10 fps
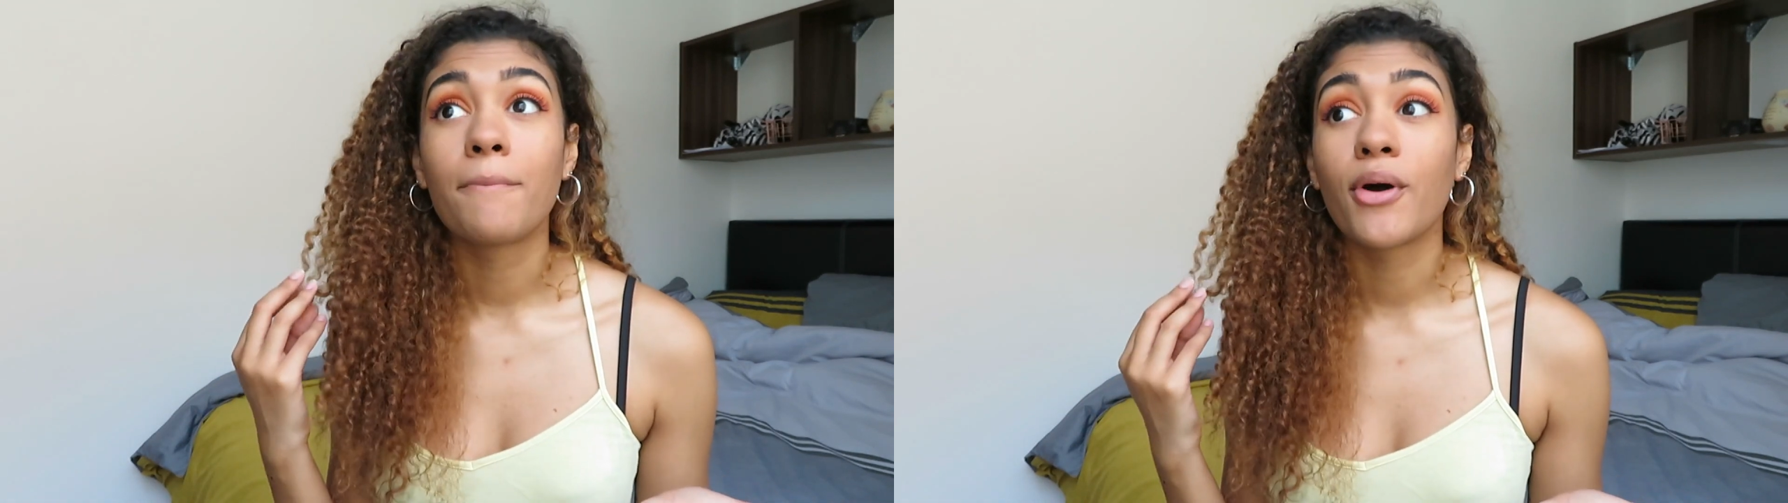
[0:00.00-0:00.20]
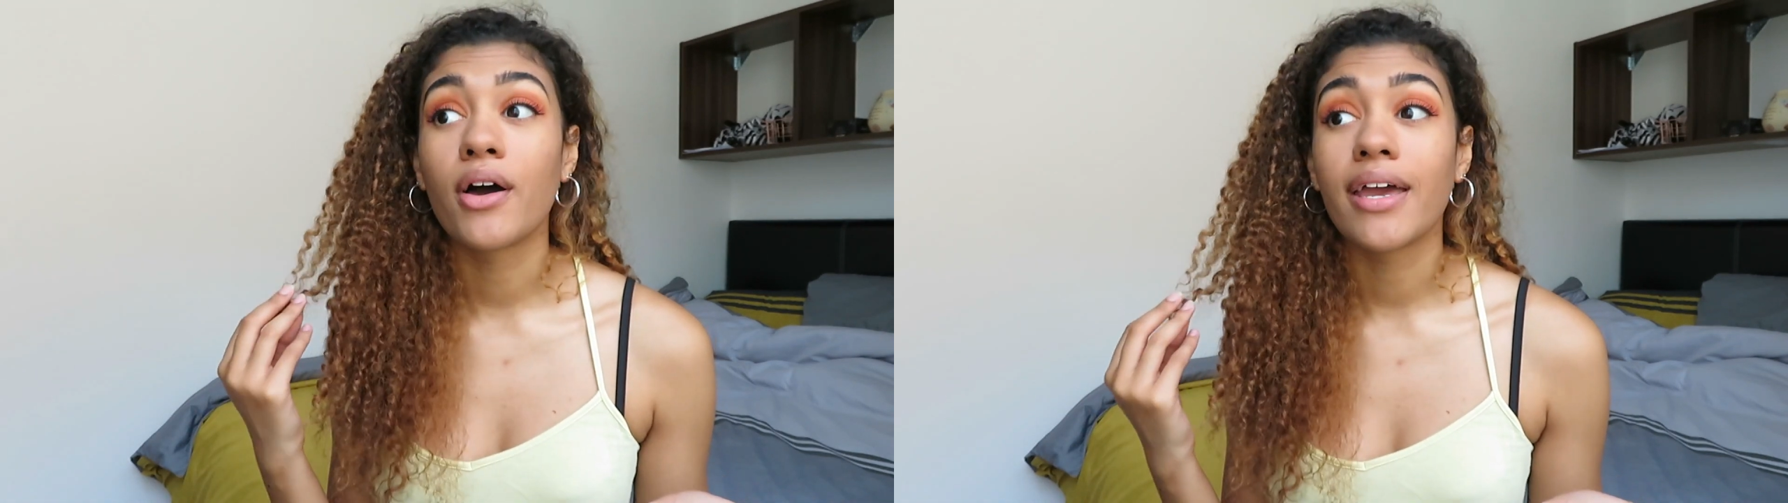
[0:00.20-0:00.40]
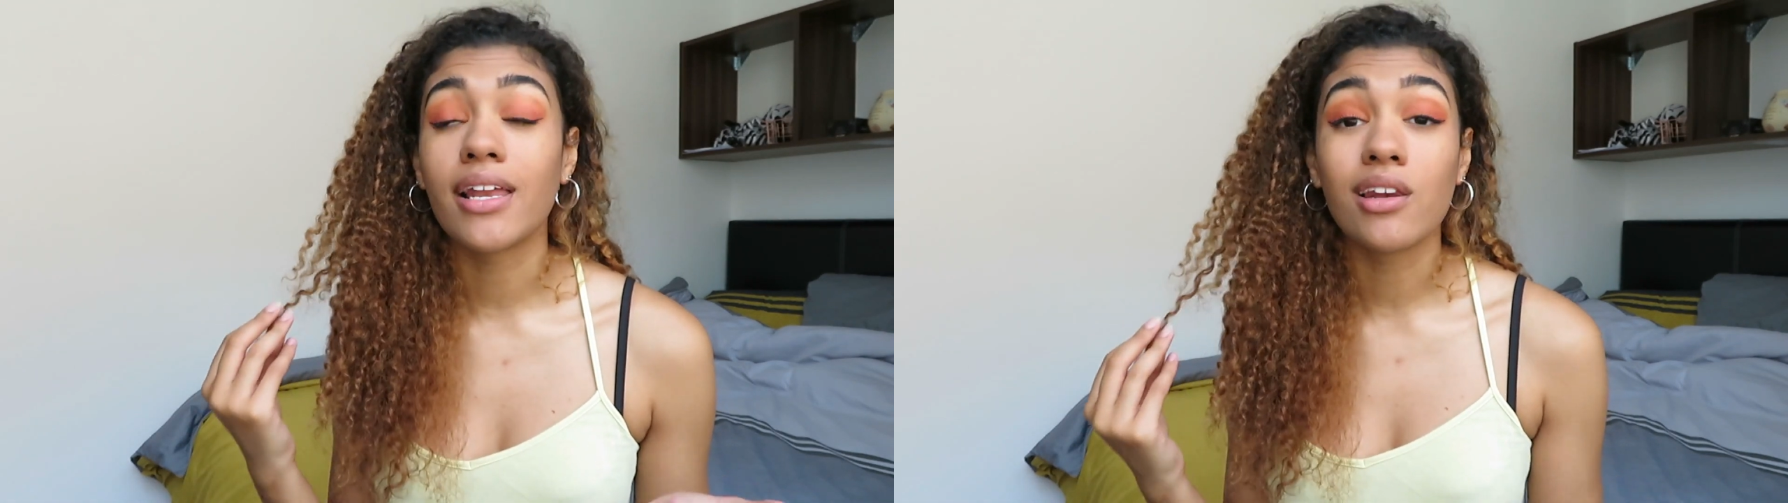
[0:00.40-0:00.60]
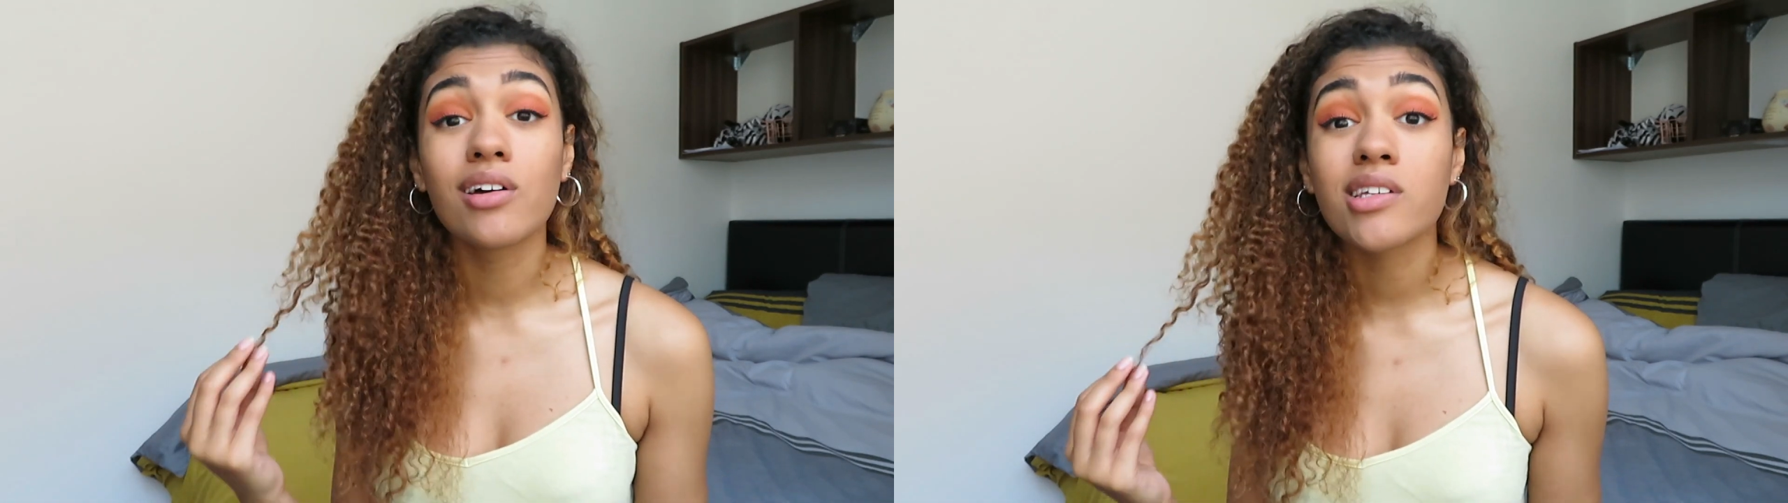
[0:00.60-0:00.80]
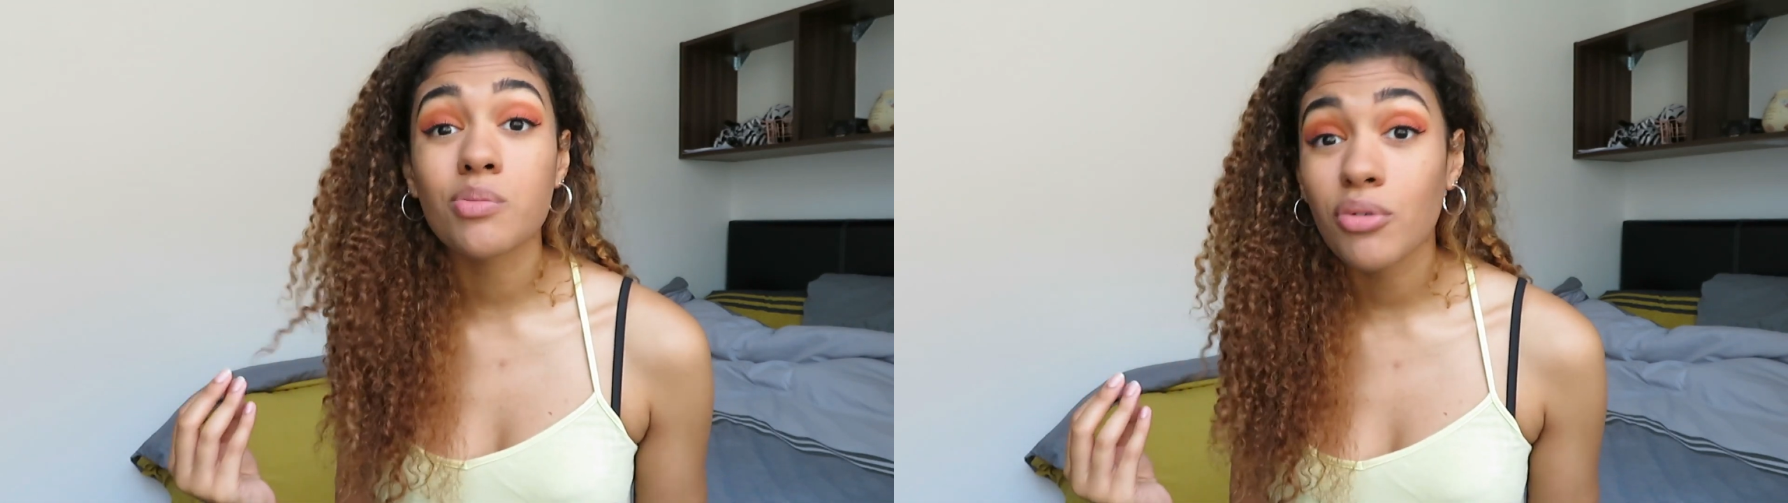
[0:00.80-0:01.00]
but it
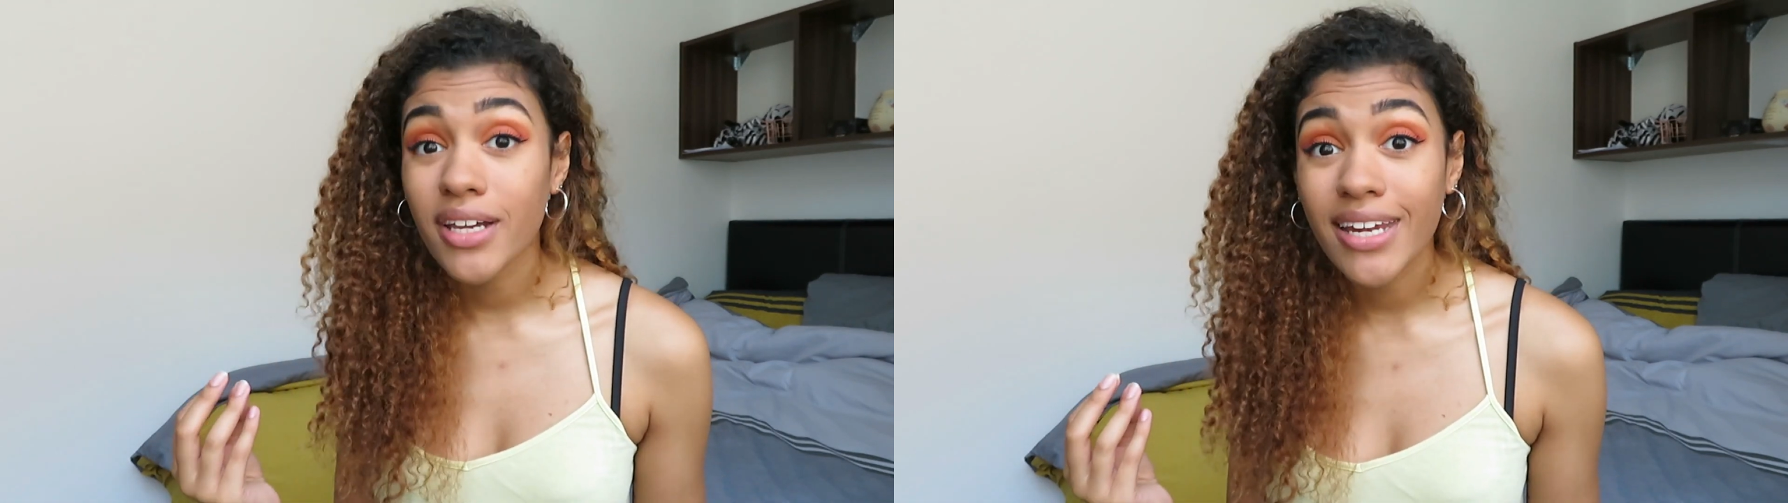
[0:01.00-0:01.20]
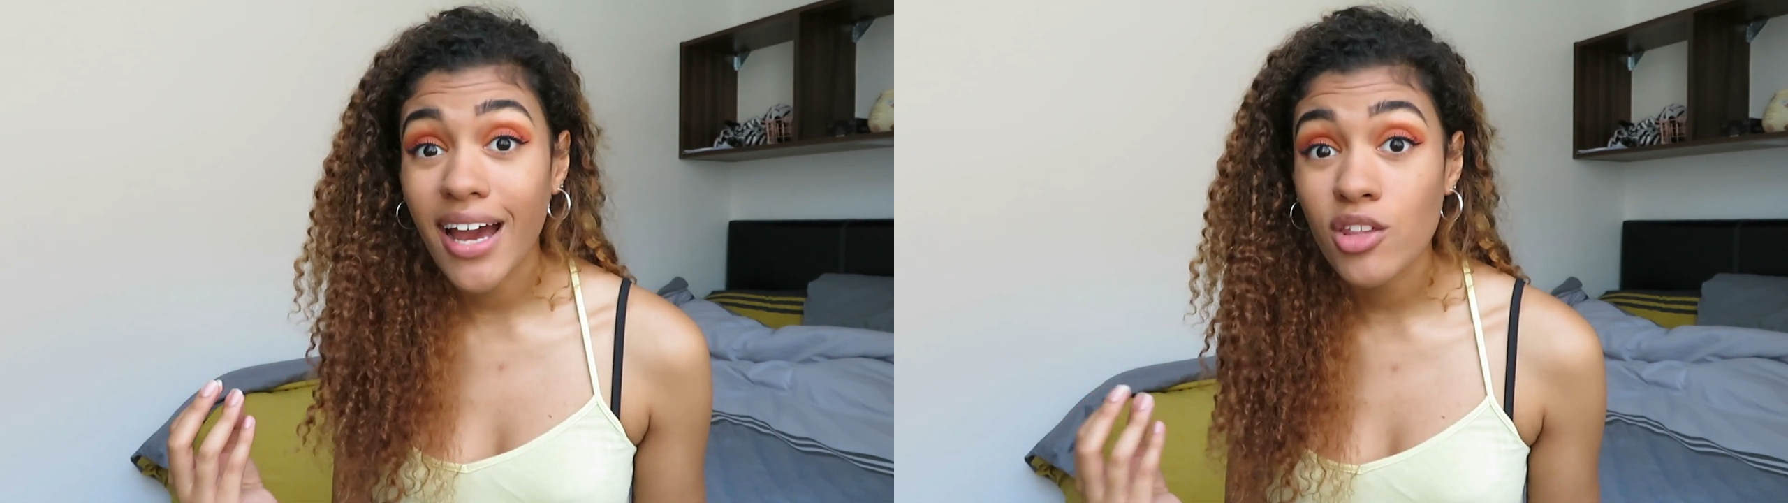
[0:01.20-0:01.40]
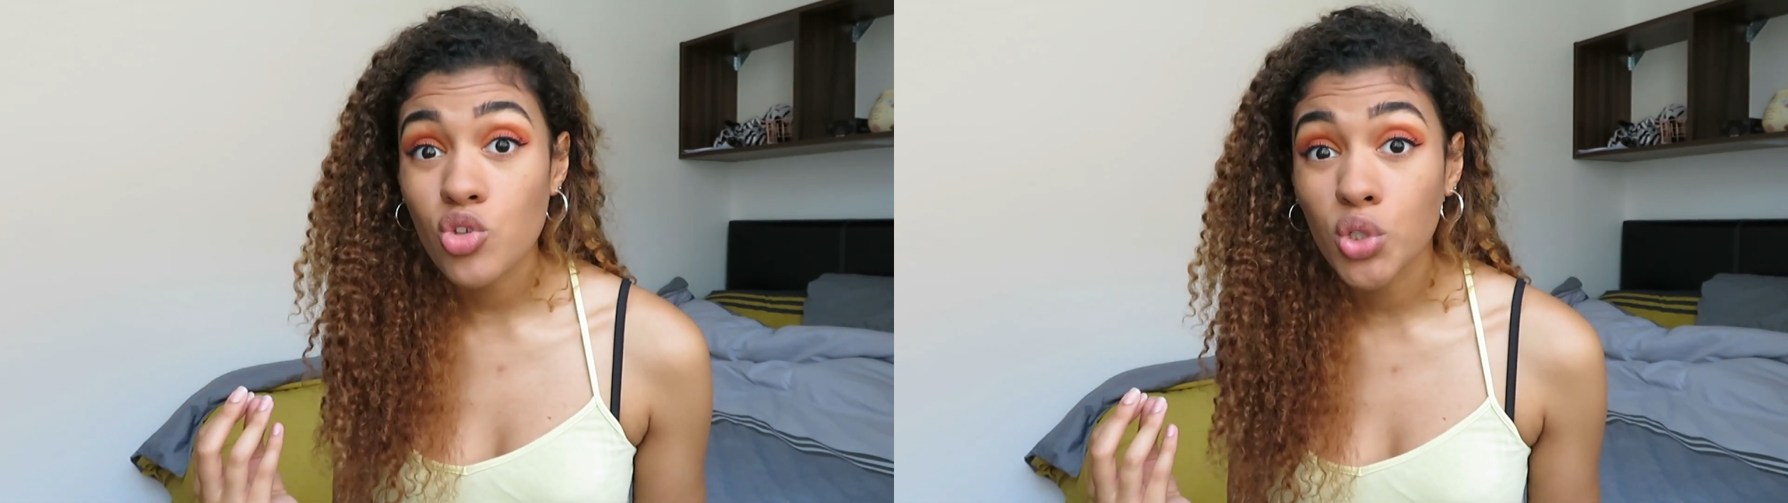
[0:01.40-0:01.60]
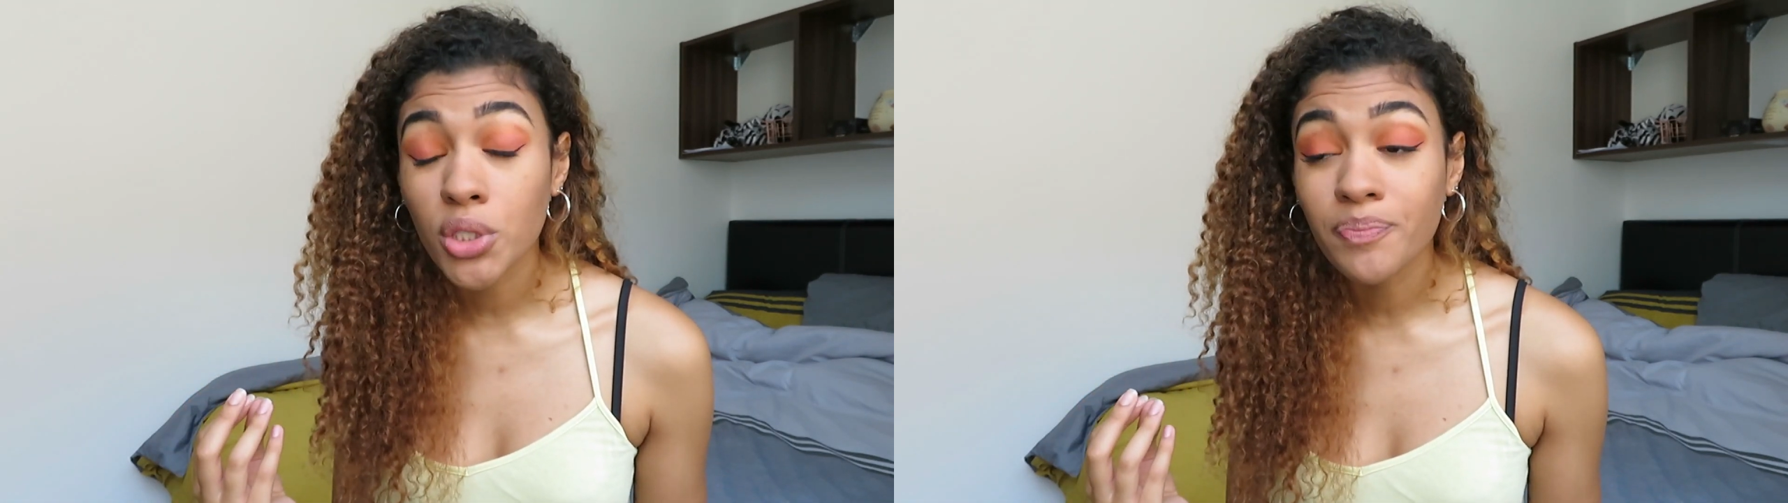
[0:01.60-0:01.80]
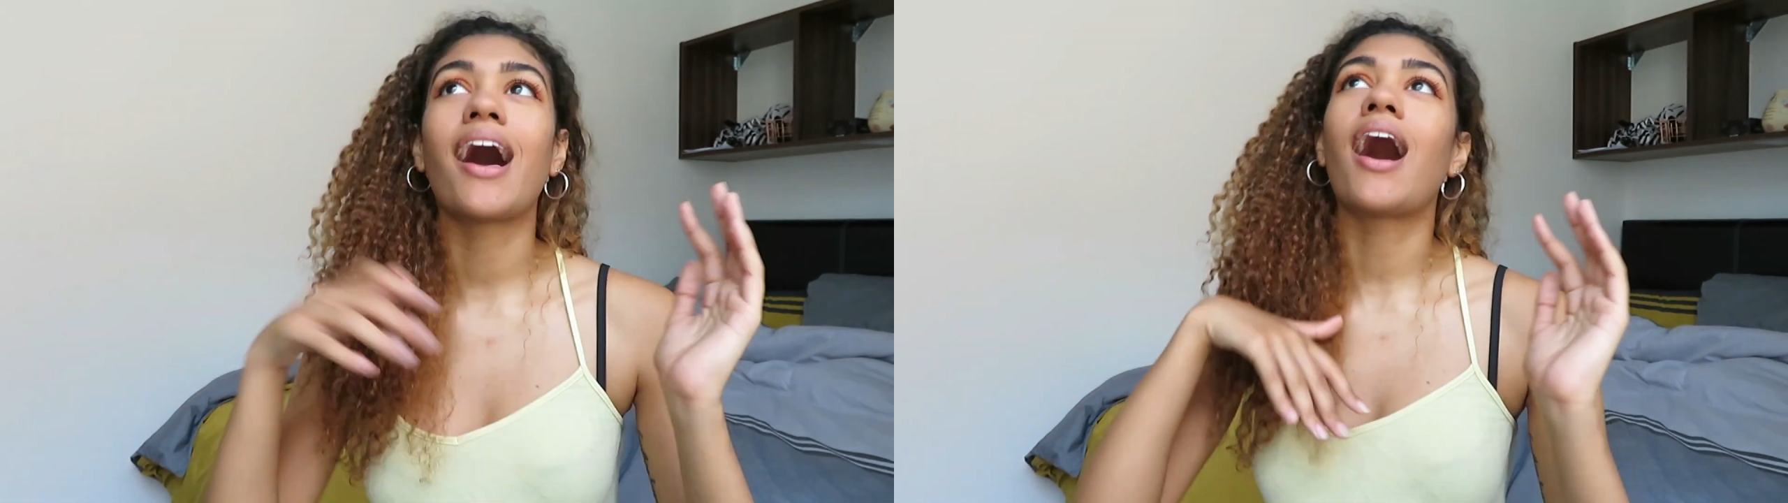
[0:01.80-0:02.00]
looks pretty
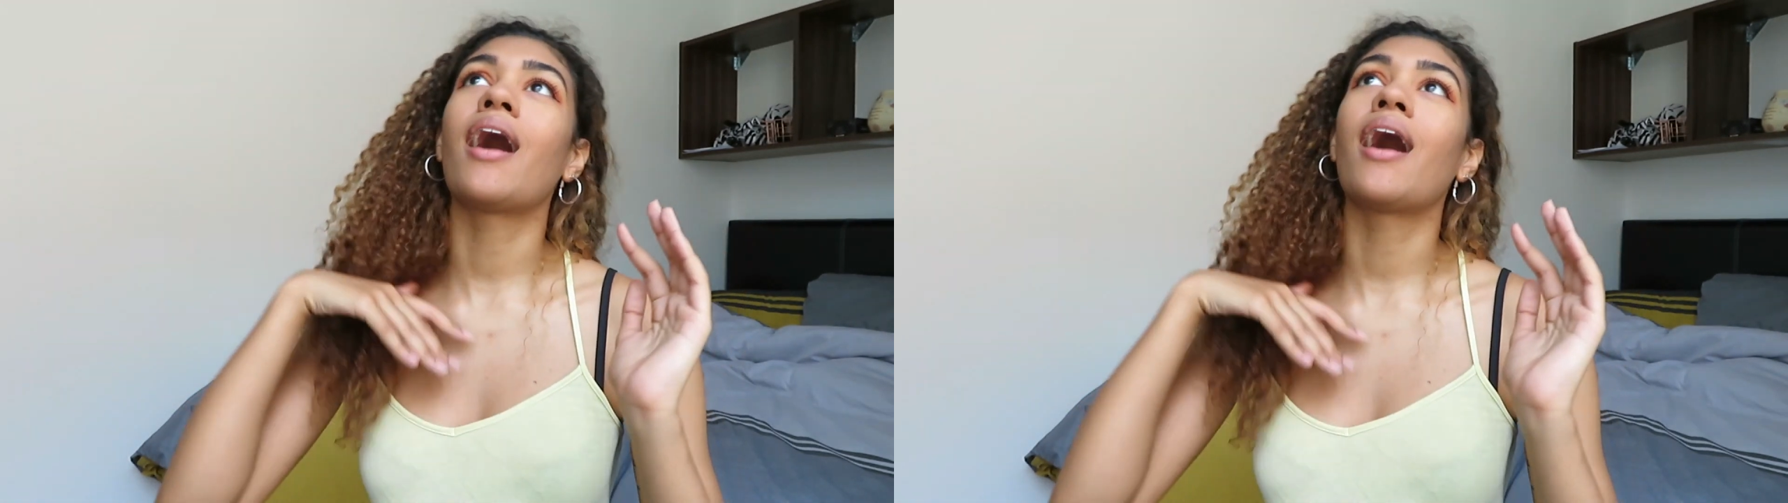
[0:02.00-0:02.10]
natural.